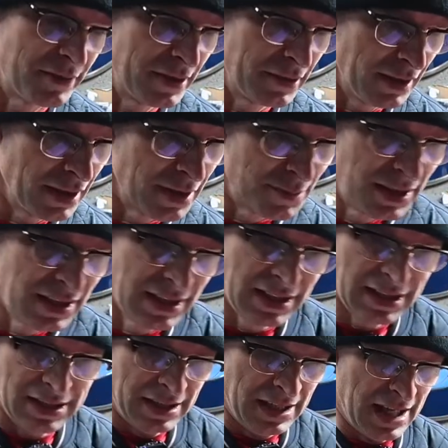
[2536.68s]
here at home.
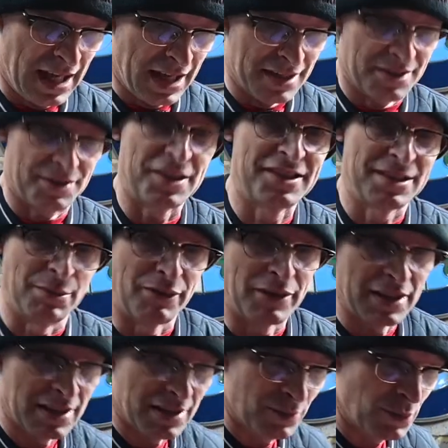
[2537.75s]
And this time of
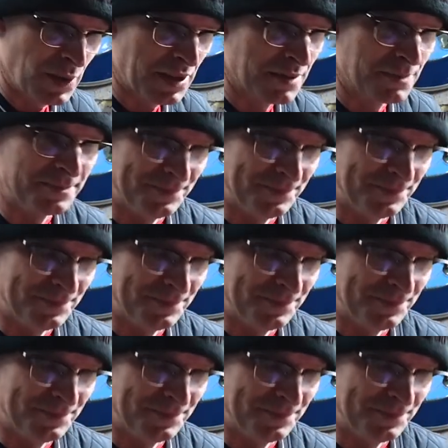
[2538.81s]
year, when